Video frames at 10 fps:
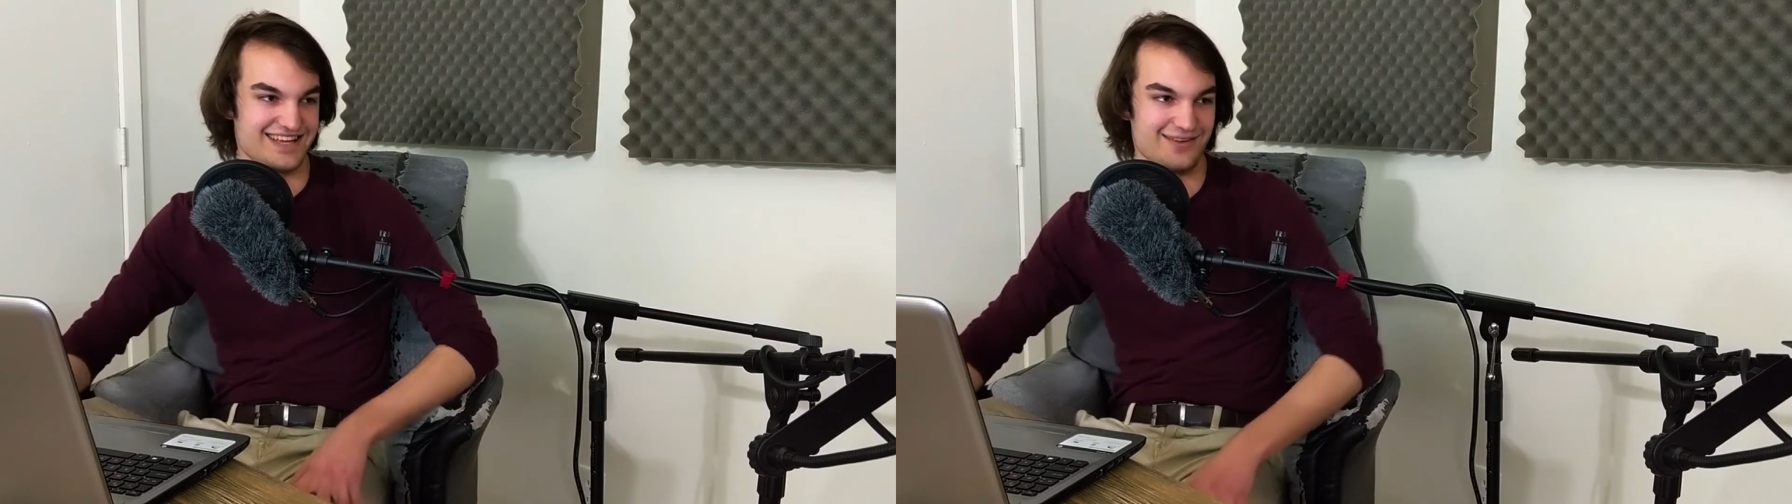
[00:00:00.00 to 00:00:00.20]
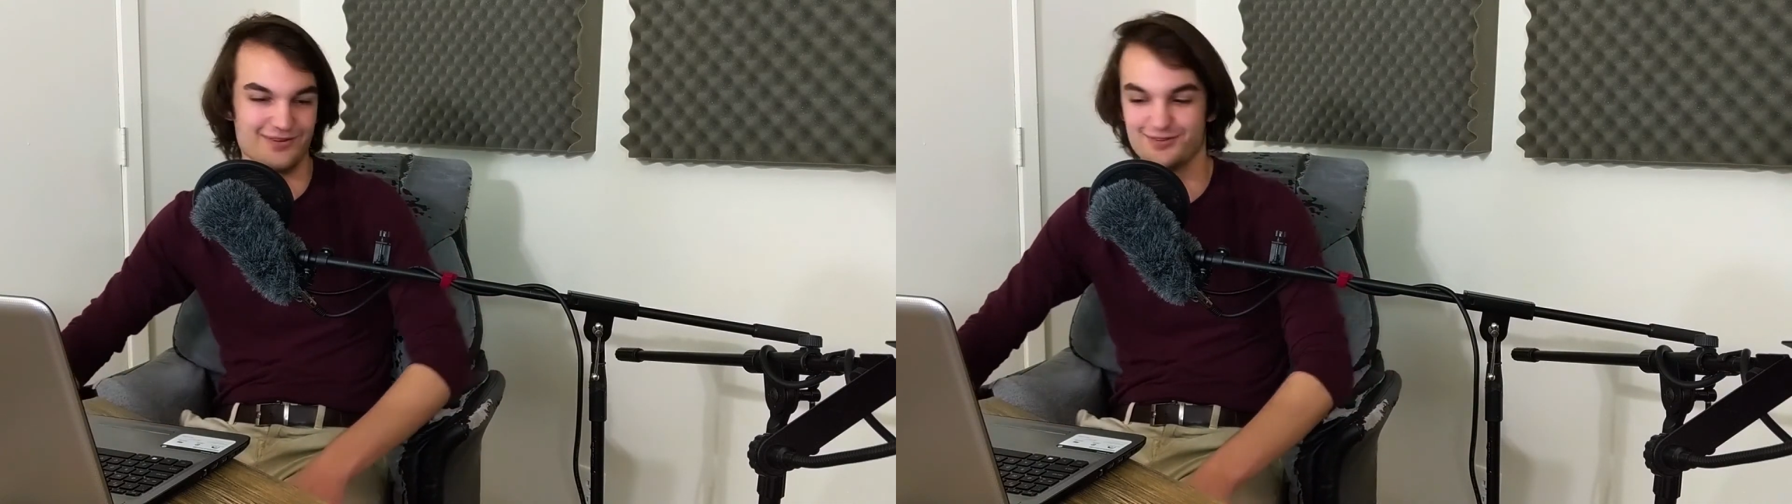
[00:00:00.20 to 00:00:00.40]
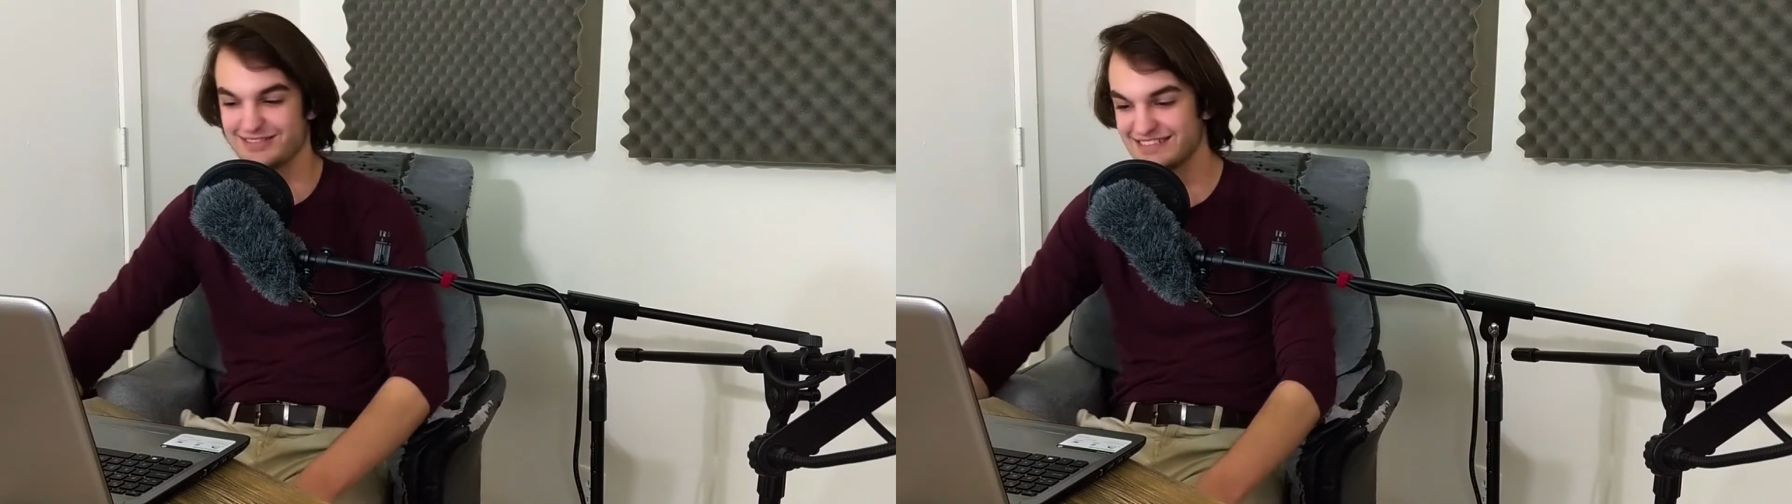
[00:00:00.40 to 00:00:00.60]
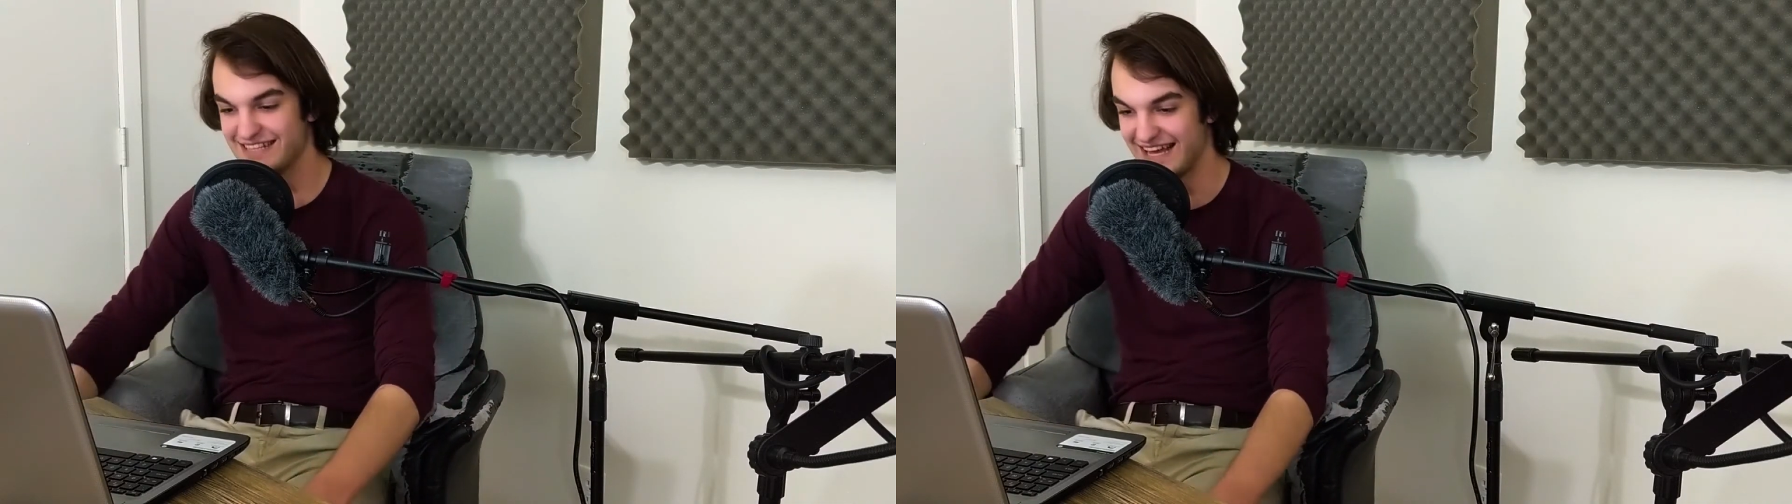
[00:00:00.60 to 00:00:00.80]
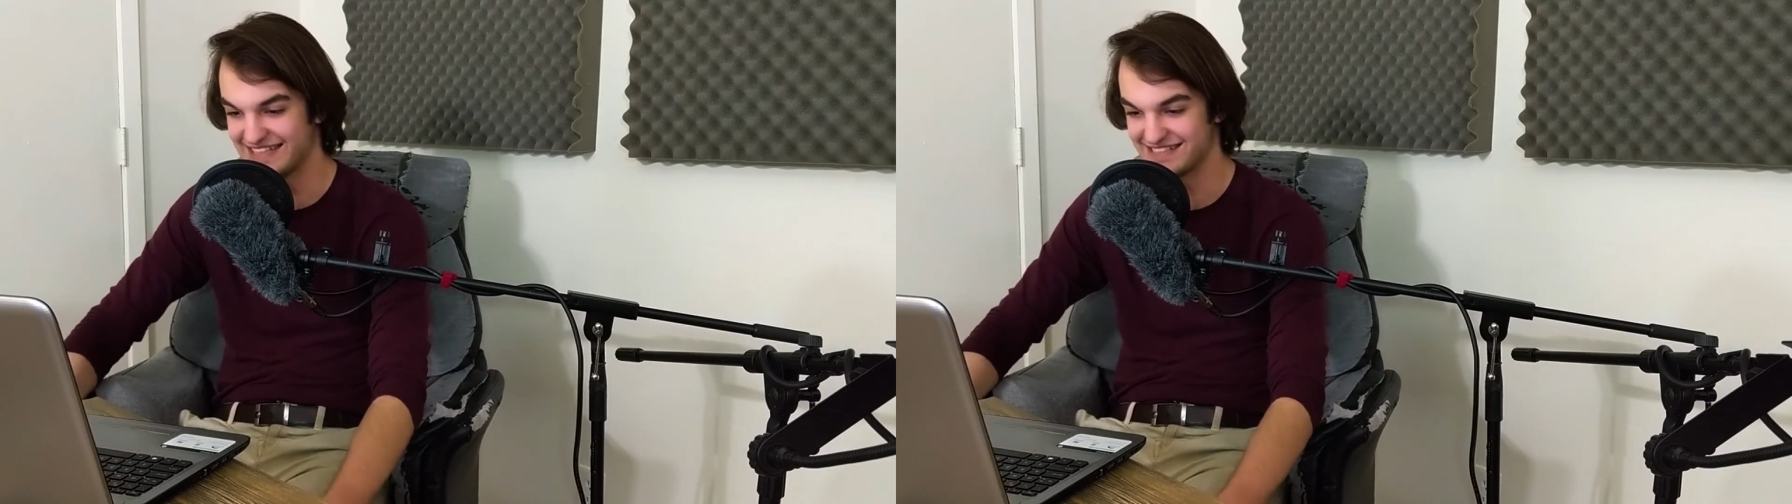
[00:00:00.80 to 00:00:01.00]
and we will
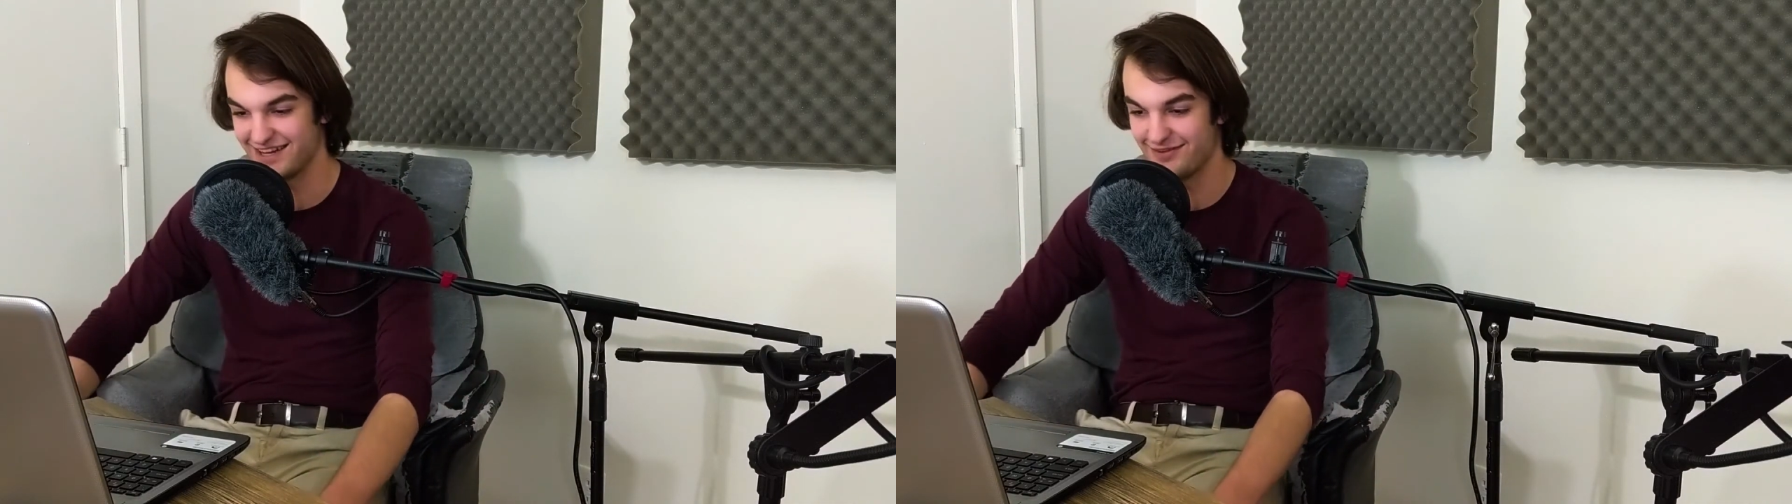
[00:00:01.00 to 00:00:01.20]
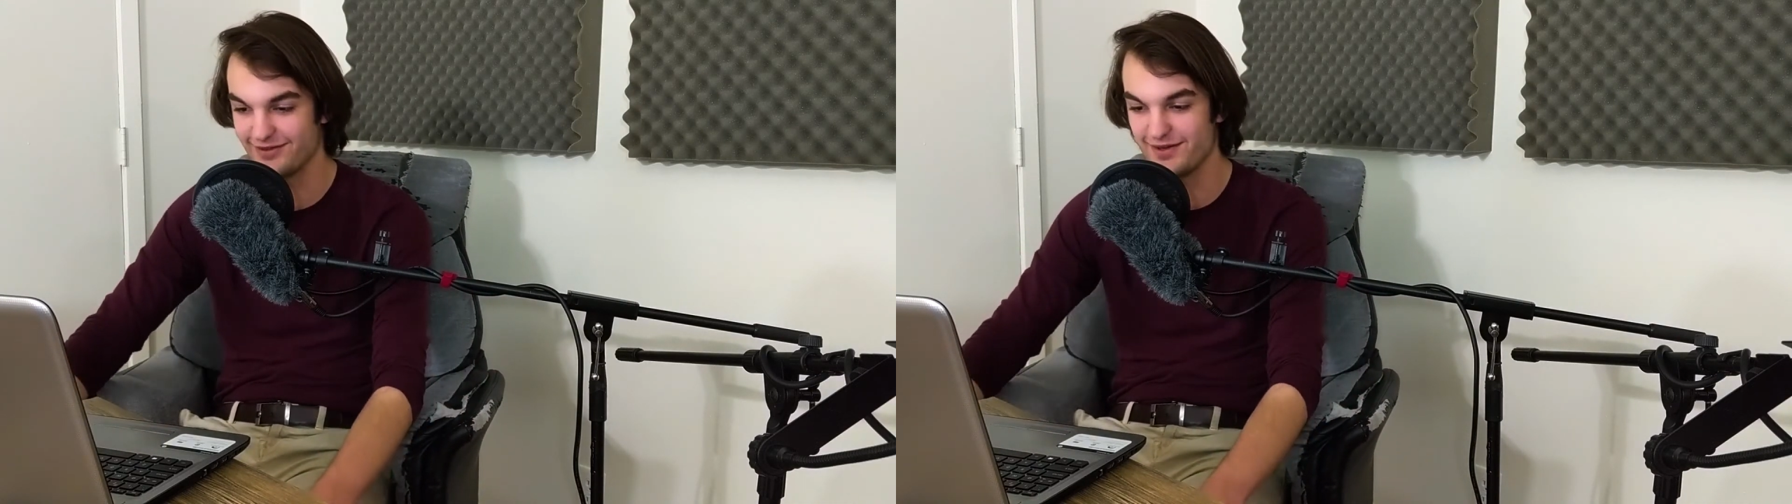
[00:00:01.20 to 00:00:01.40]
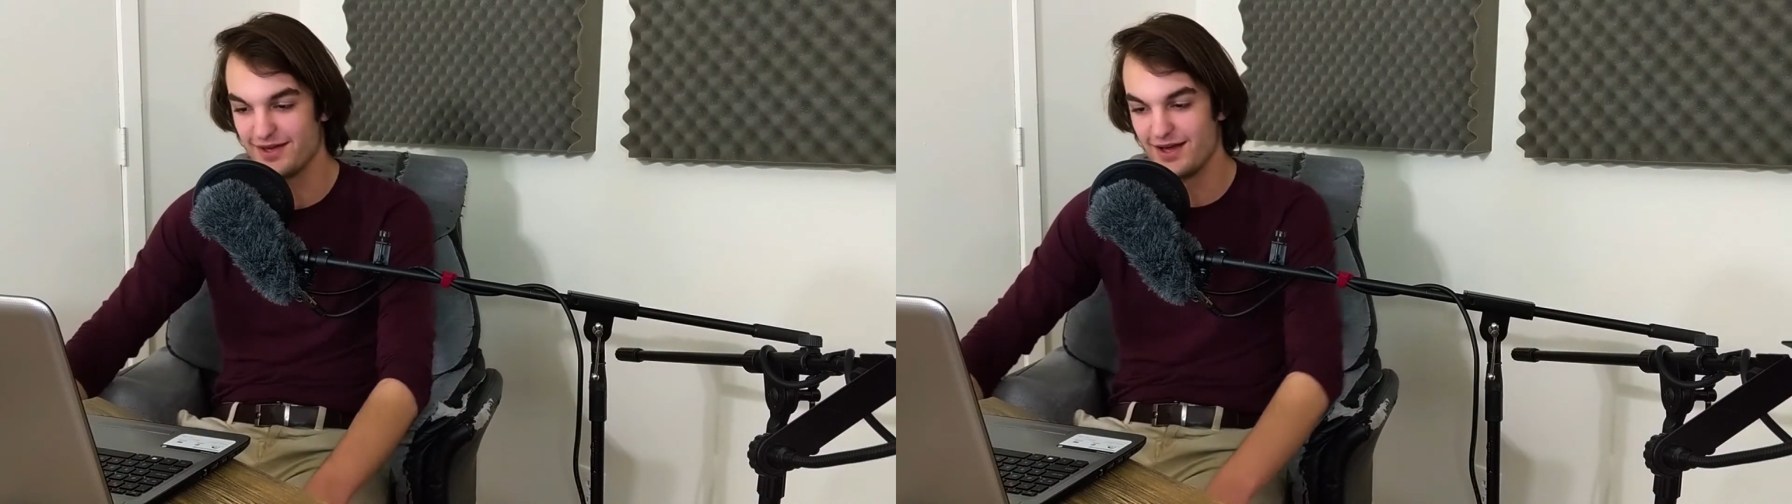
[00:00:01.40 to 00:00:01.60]
see that stuff.